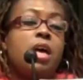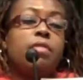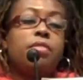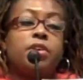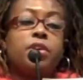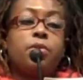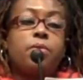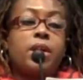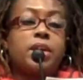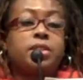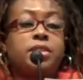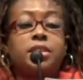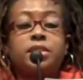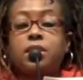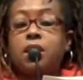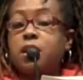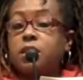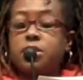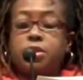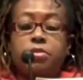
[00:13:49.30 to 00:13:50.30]
the U.S. has
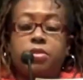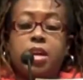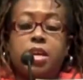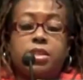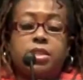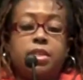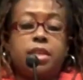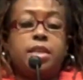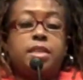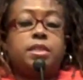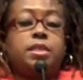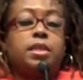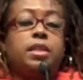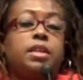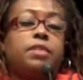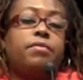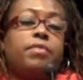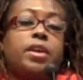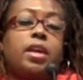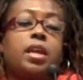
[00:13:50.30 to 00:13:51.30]
also not seen a
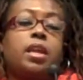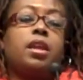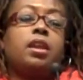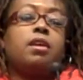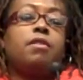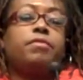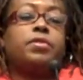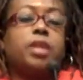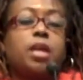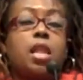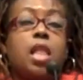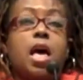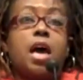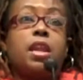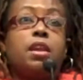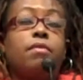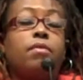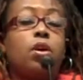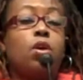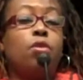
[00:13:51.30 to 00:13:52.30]
significant enough
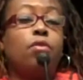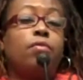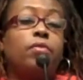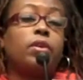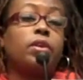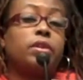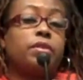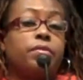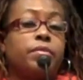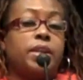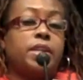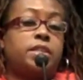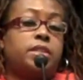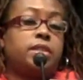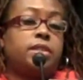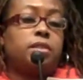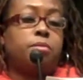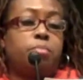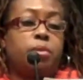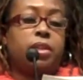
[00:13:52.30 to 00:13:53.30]
decline of overt
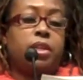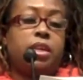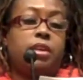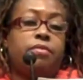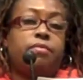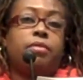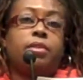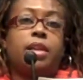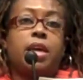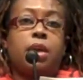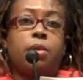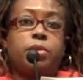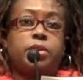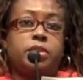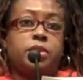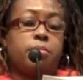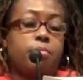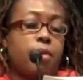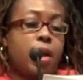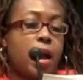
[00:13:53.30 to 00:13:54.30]
racist belief,
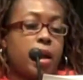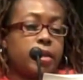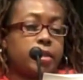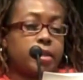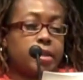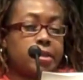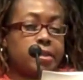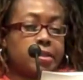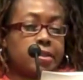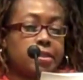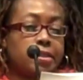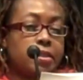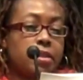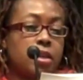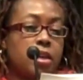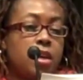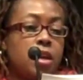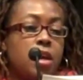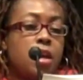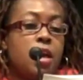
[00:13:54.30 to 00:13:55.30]
language, and practice.
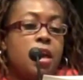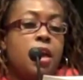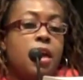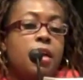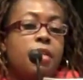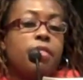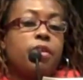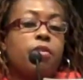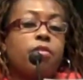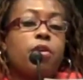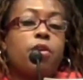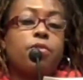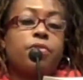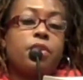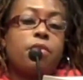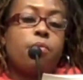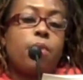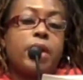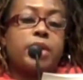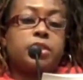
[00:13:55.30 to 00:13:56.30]
The
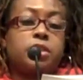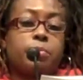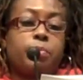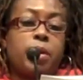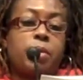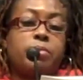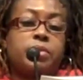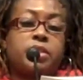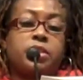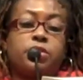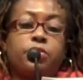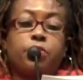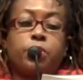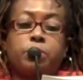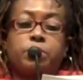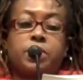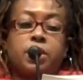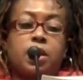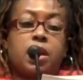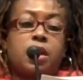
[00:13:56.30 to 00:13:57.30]
growth of white supremacist
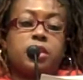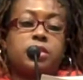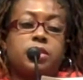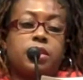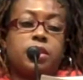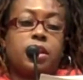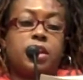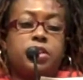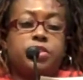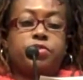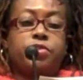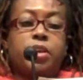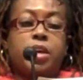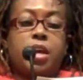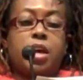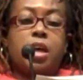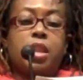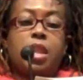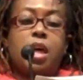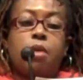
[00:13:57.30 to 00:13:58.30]
groups across the
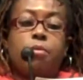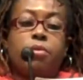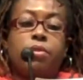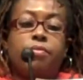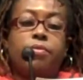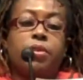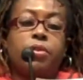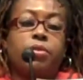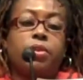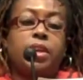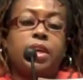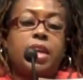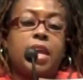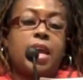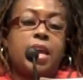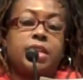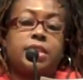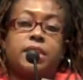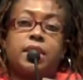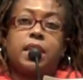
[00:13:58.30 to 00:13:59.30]
country, along with virulent
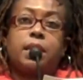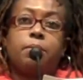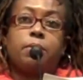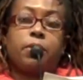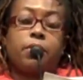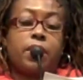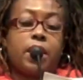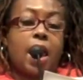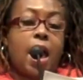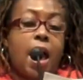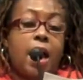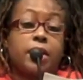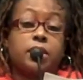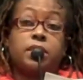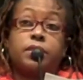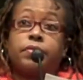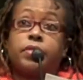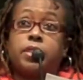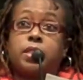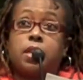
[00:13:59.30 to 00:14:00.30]
anti-immigrant
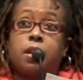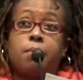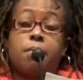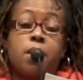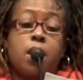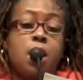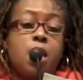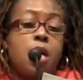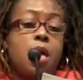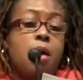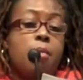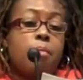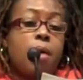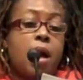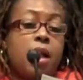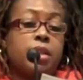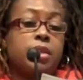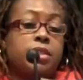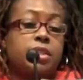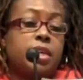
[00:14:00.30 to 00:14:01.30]
activism,
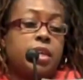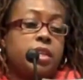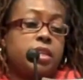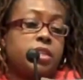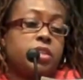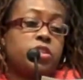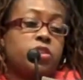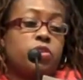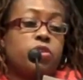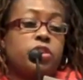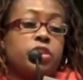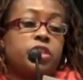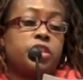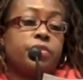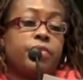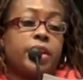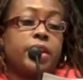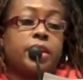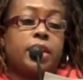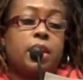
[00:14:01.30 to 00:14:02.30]
policy, and discourse
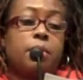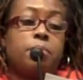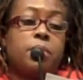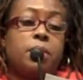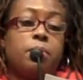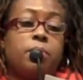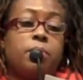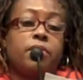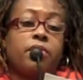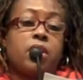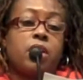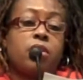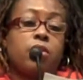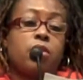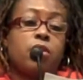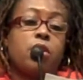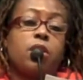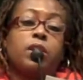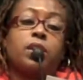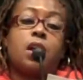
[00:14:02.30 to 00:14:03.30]
directed at of
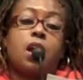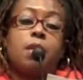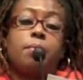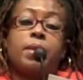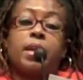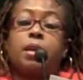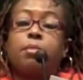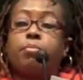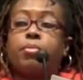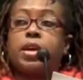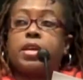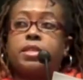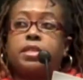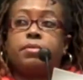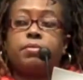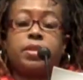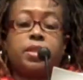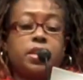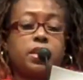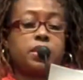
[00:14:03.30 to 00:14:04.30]
color are alarming and
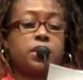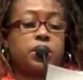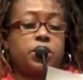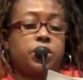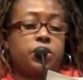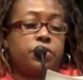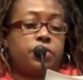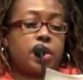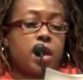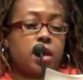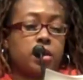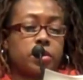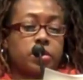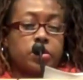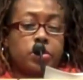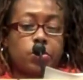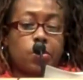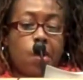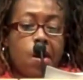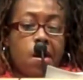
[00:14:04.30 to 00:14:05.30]
present with us in
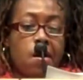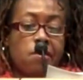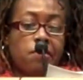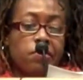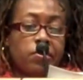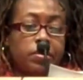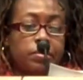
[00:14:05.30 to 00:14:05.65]
2012.